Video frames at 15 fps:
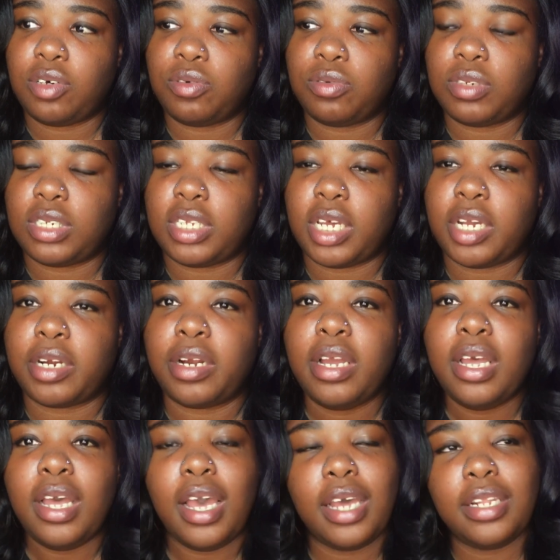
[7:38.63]
who's there.
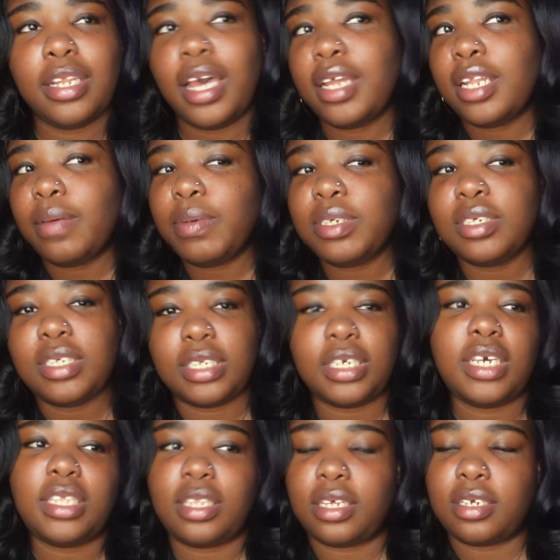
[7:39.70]
And let me just
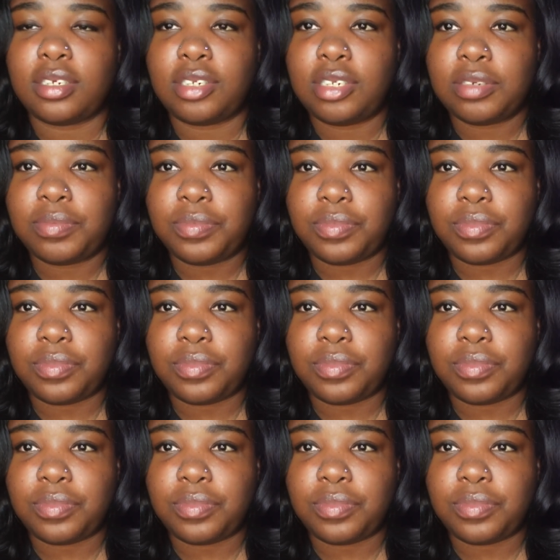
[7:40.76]
say this.